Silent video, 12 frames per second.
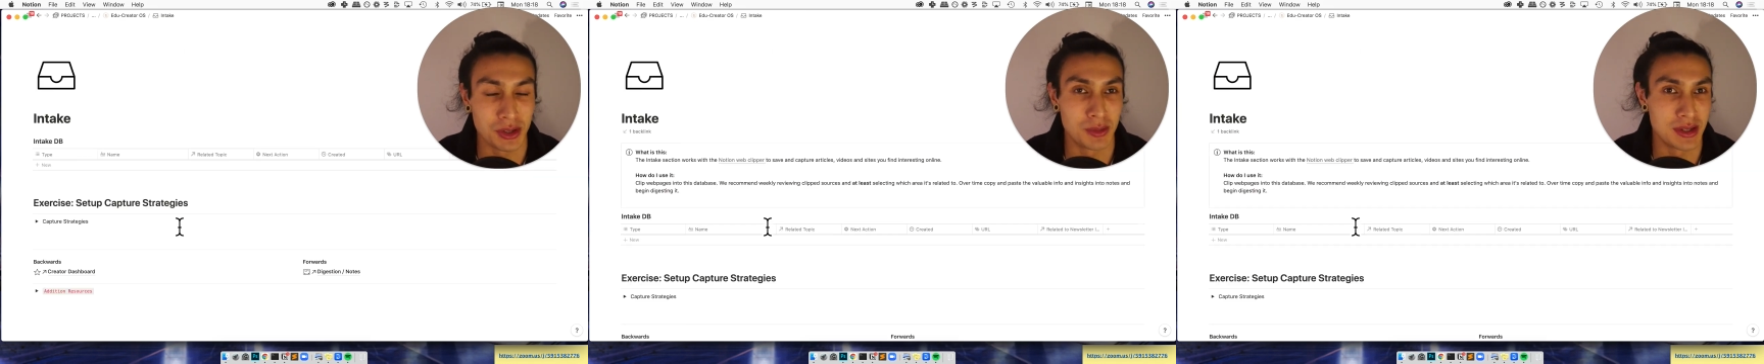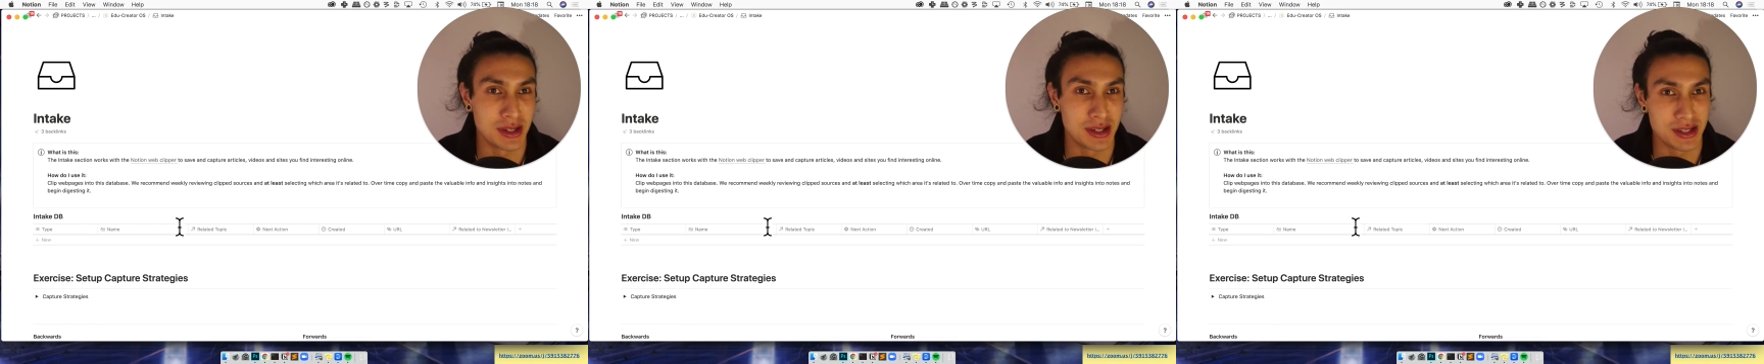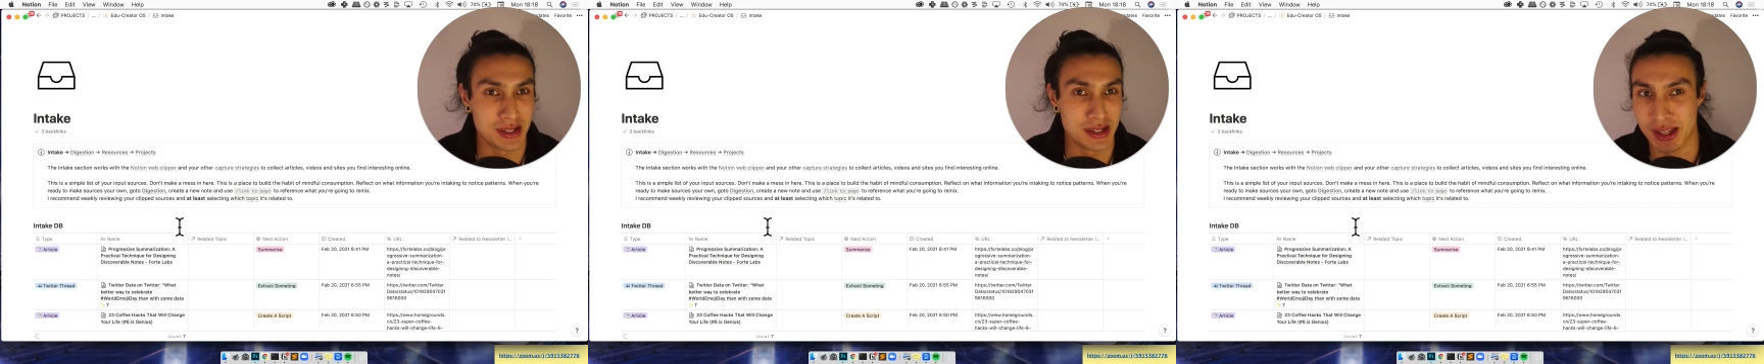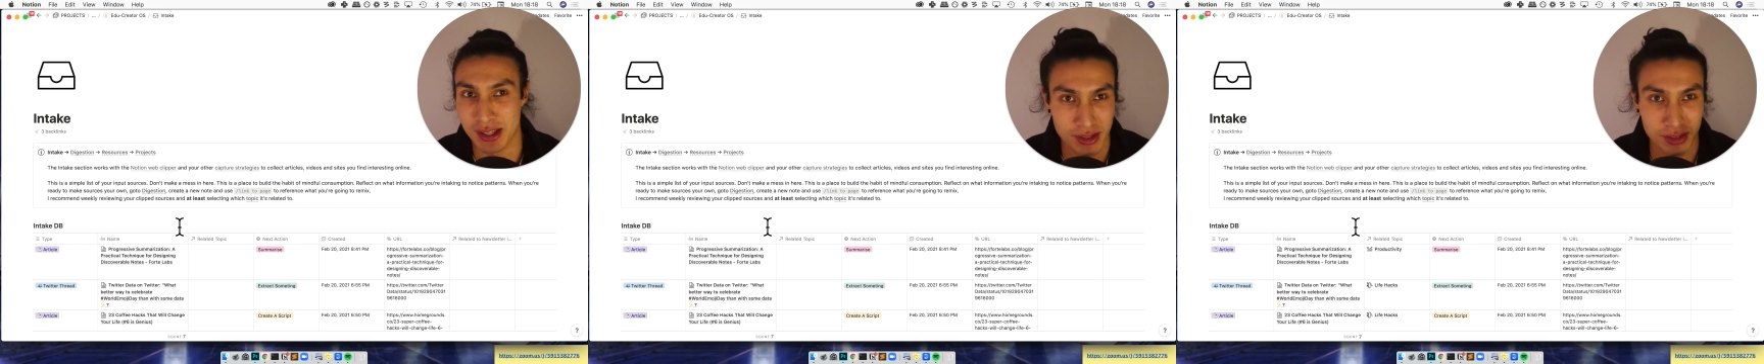be taking
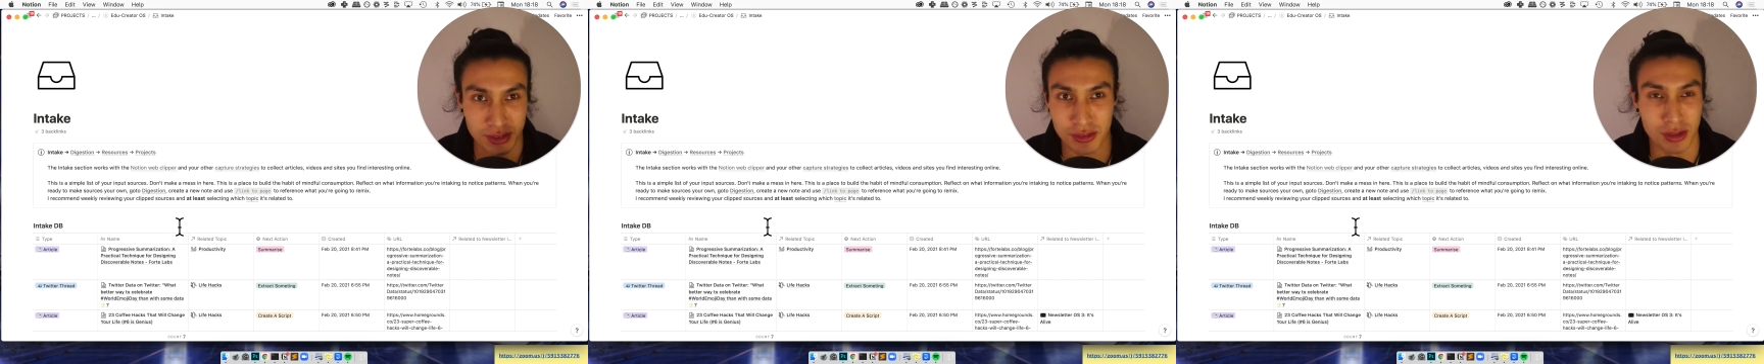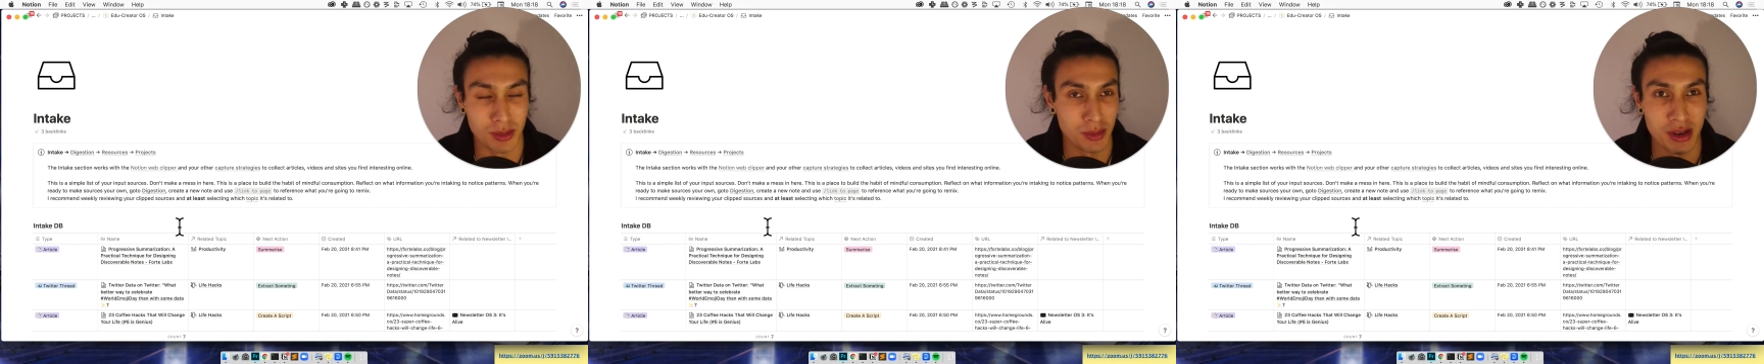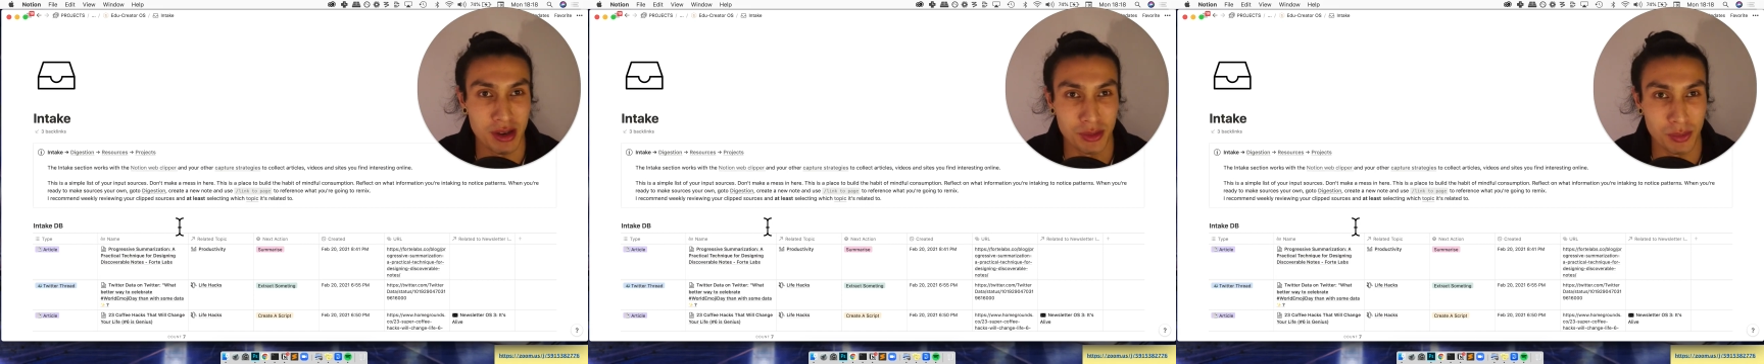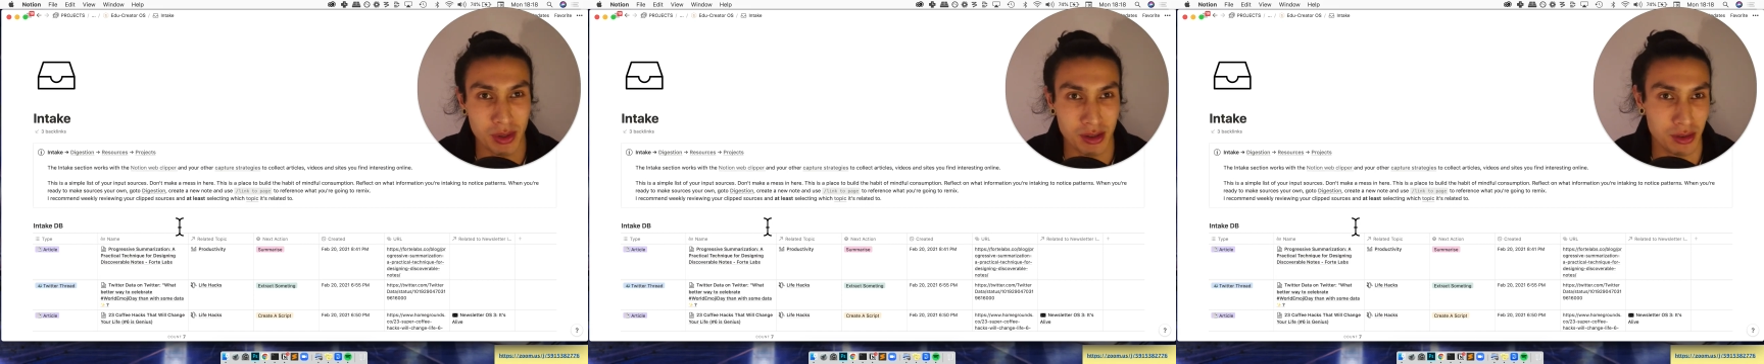things from around the
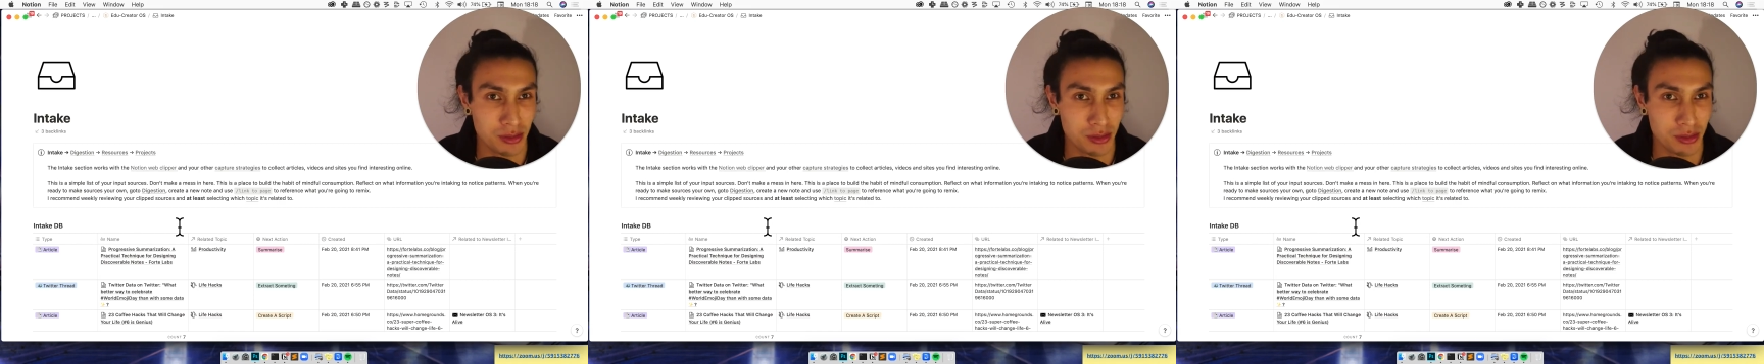world,